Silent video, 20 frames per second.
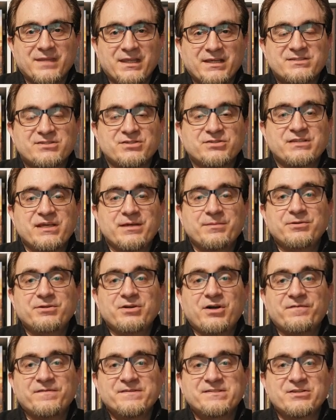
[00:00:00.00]
And so, Table
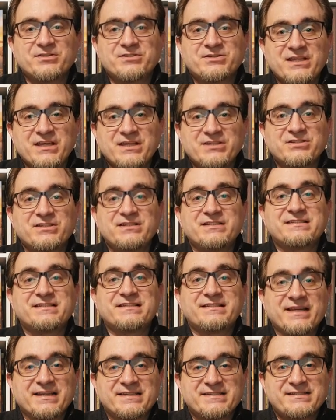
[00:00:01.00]
Golf Association is
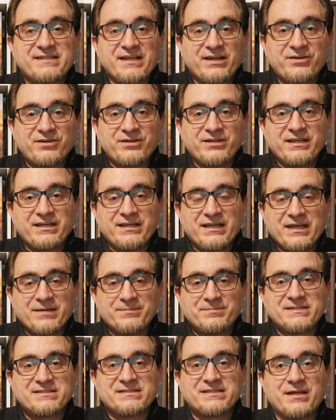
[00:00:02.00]
a dexterity
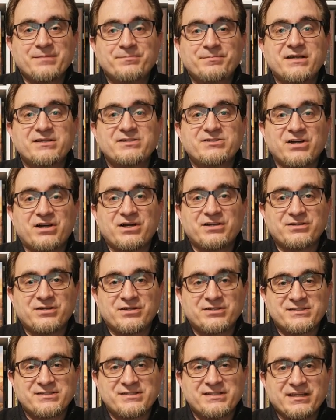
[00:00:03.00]
game designed by John
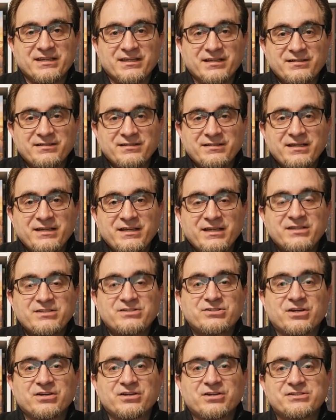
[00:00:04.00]
Garcia. And
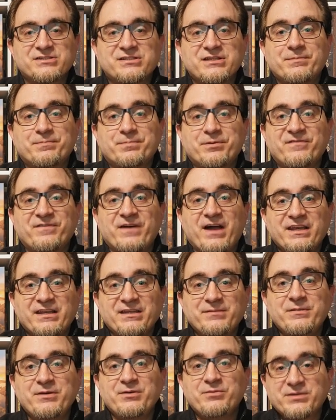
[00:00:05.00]
John Garcia
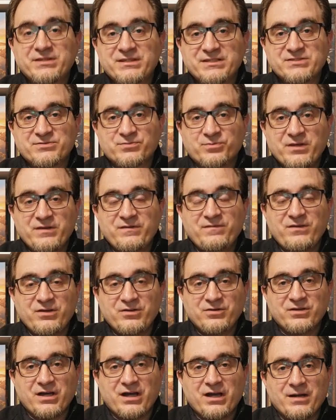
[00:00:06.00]
provided me with this
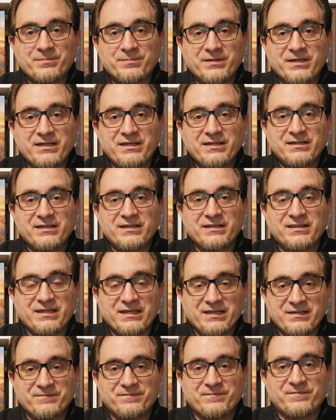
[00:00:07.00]
review copy, and I
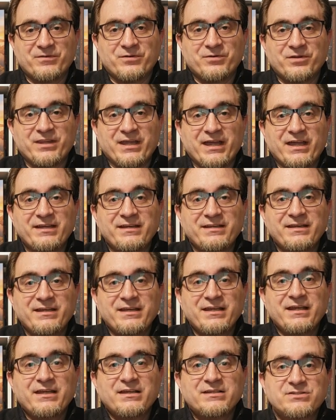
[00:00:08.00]
thank him for that.
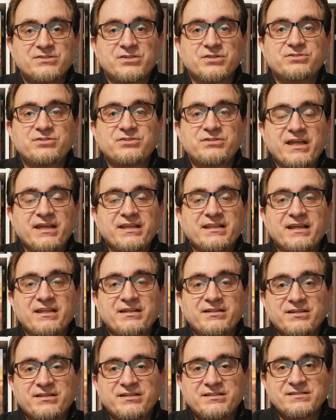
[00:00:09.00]
So, do take that
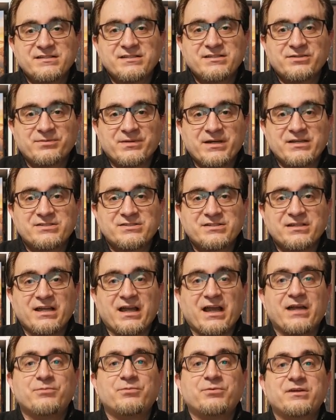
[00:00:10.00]
into consideration.
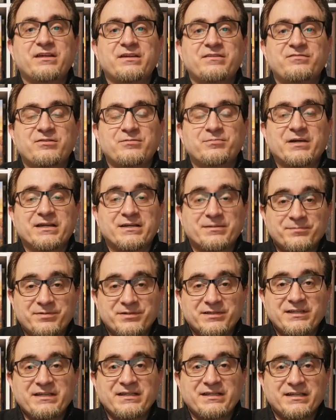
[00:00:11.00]
I will give you my
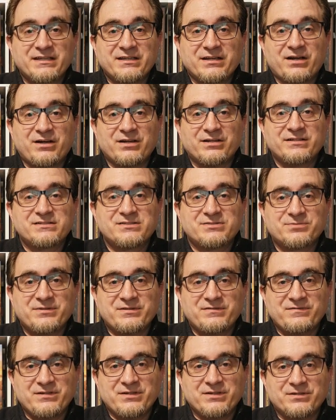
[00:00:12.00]
complete and honest
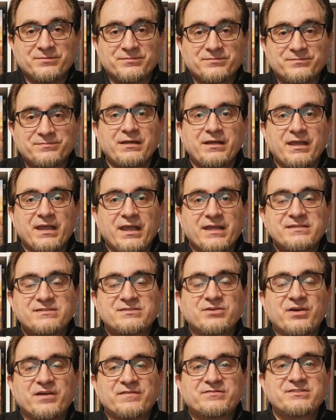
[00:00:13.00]
review. And
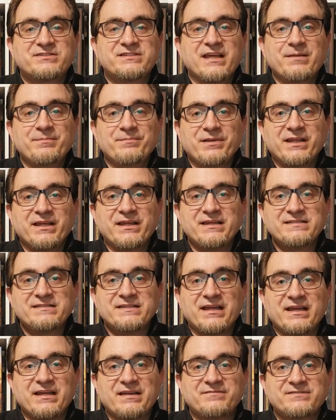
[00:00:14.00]
so after 10 plays,
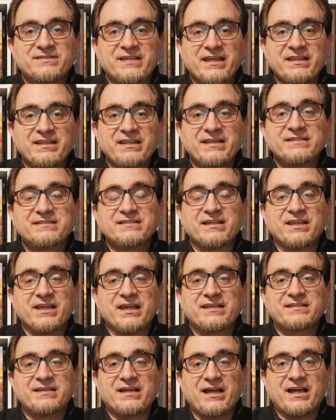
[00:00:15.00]
I have 10 things I
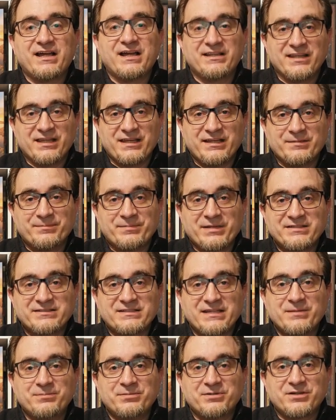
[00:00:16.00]
like to highlight about
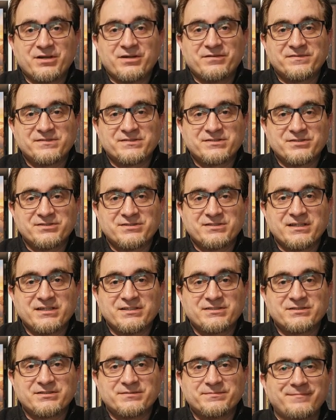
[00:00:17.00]
Table Golf
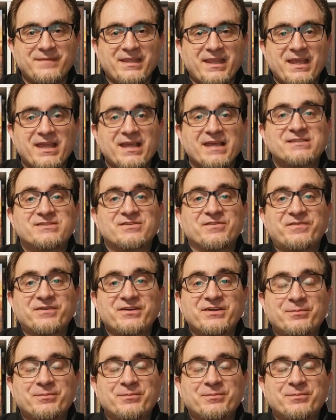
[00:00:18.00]
Association. And so for